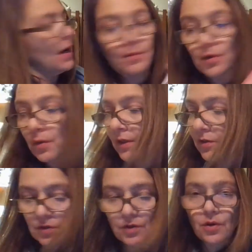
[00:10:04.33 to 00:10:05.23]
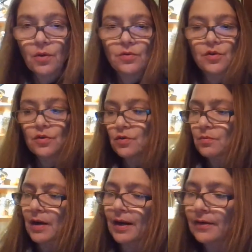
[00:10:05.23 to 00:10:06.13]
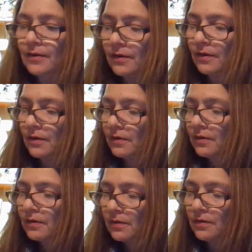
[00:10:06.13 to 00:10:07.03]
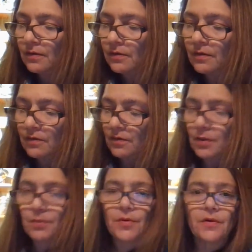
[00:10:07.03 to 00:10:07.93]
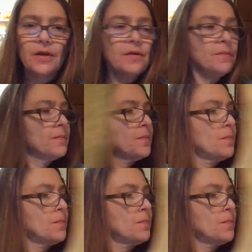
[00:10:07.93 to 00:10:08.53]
I'm going to go to my number grid.